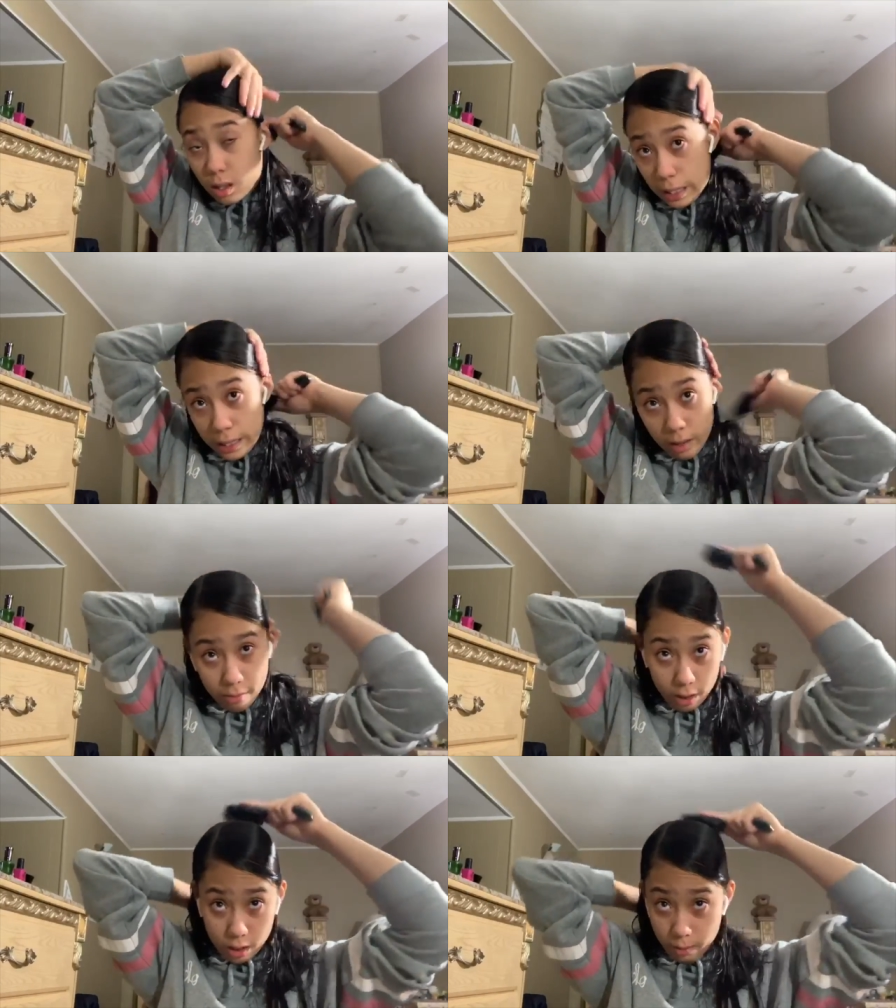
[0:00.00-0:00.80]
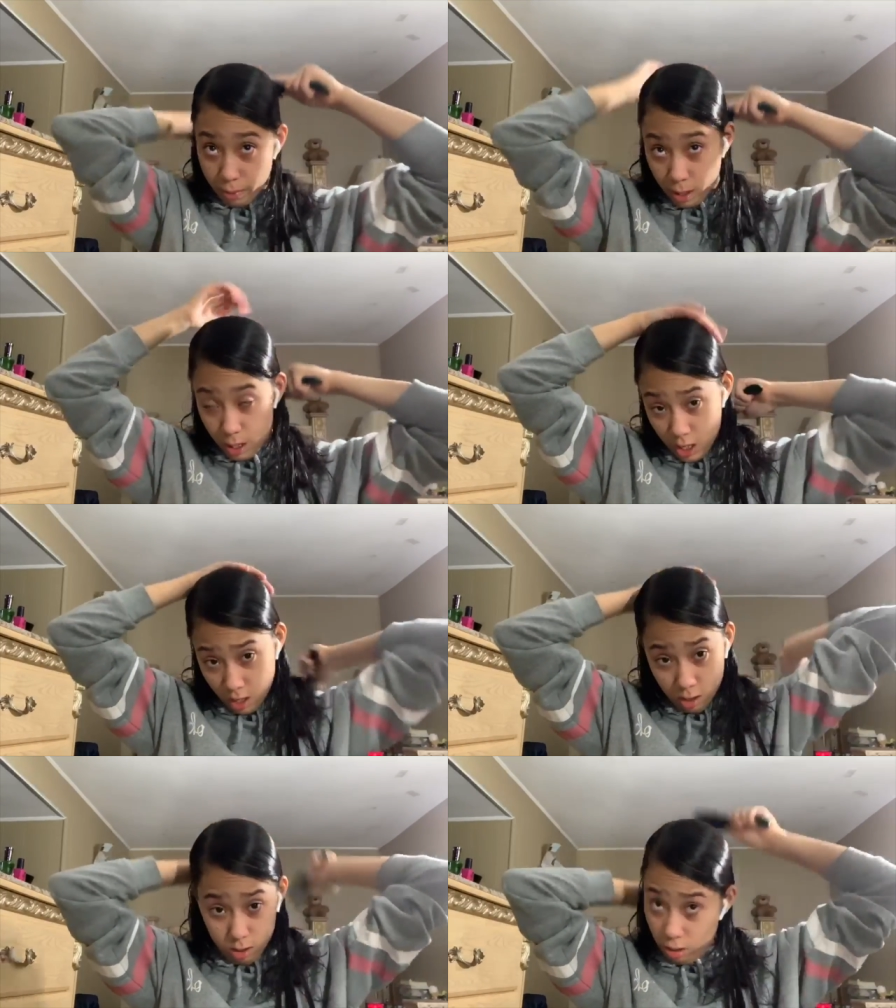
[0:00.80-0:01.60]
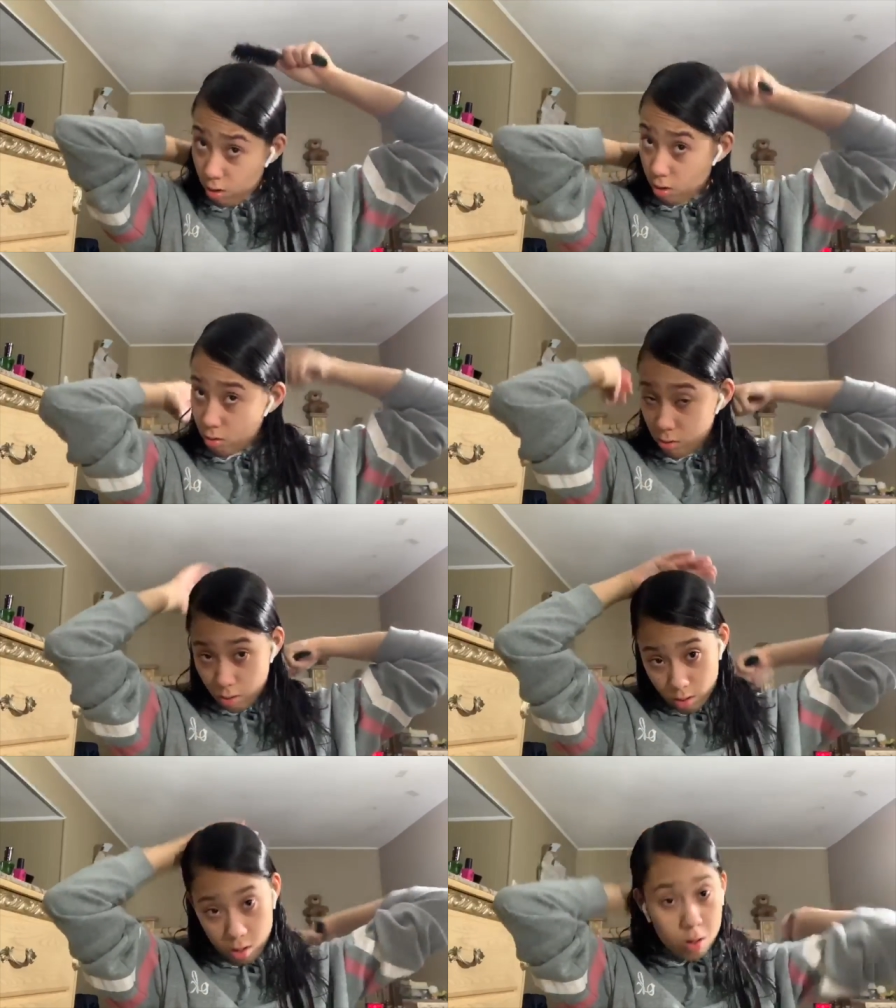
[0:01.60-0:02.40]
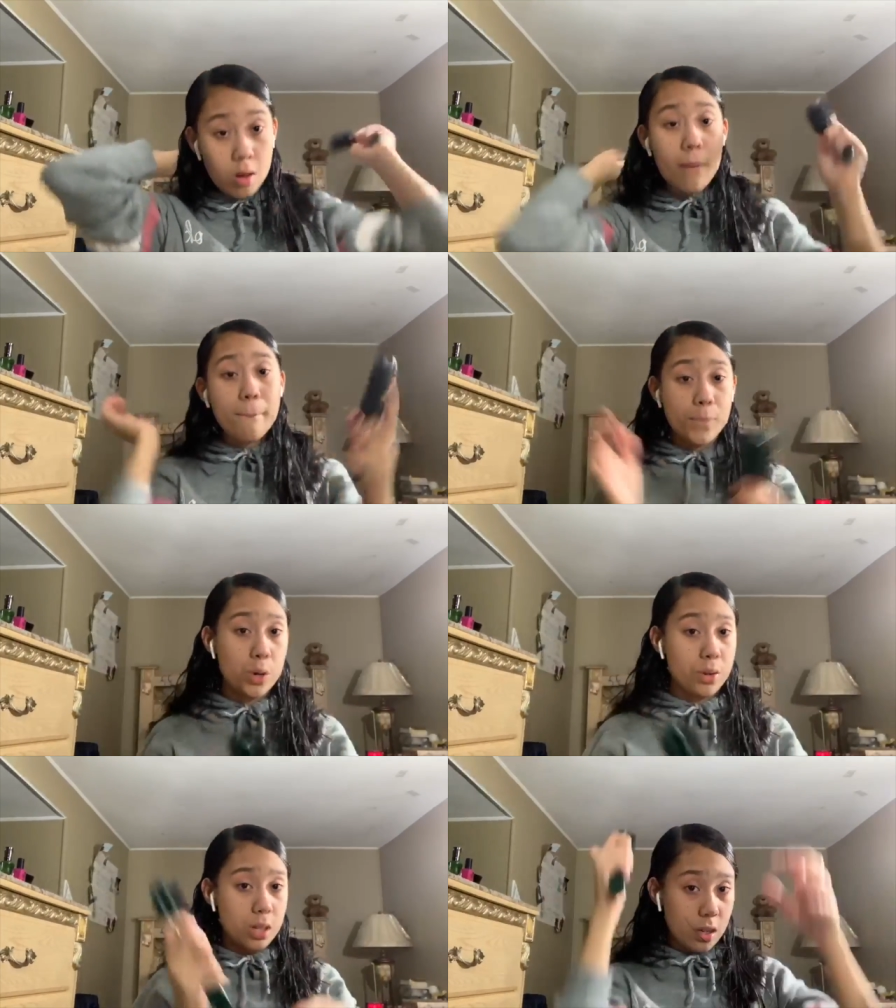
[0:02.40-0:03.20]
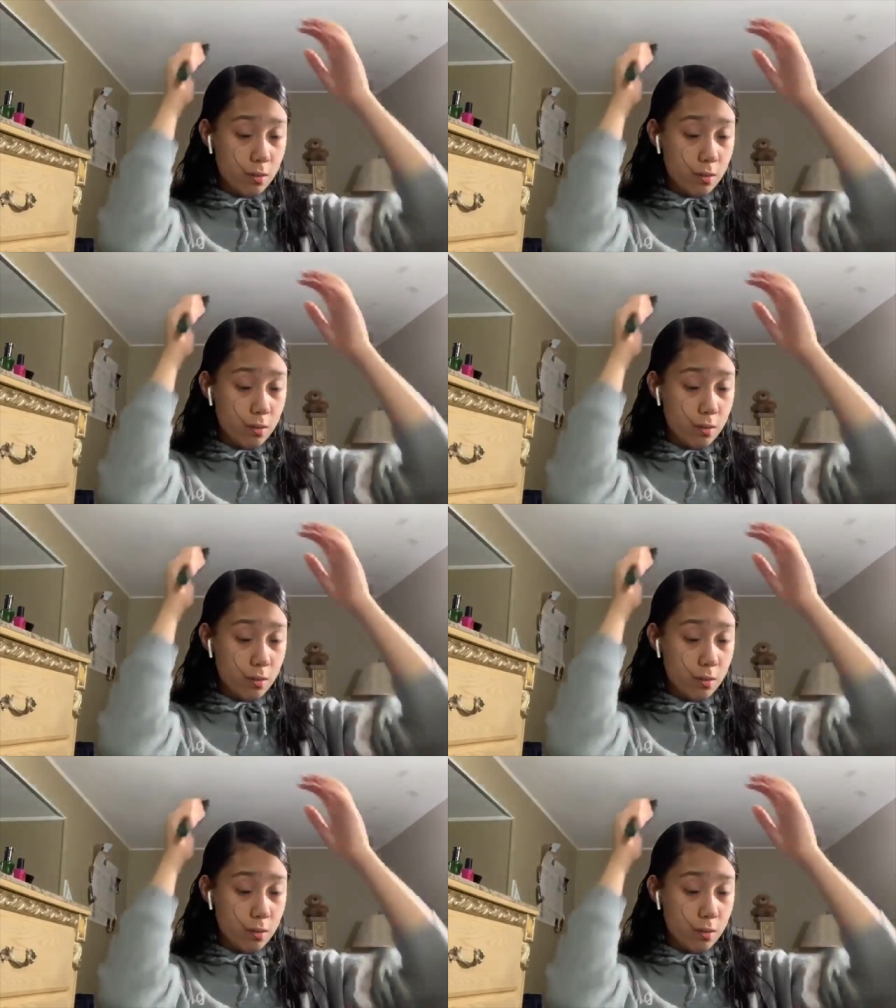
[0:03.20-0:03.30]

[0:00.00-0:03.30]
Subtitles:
and then we're gonna put it in a low ponytail.